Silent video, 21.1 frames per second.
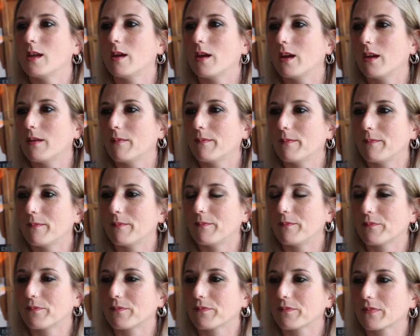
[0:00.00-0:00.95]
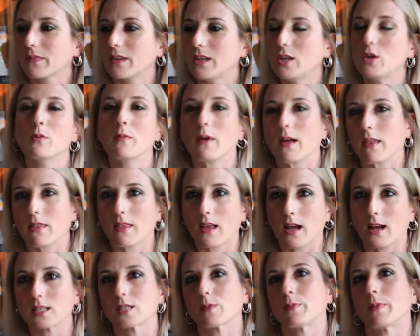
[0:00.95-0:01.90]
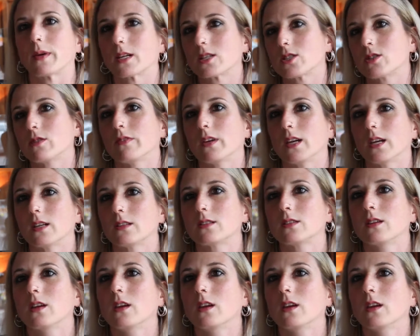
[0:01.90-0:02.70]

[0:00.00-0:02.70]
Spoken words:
The human aspect of it.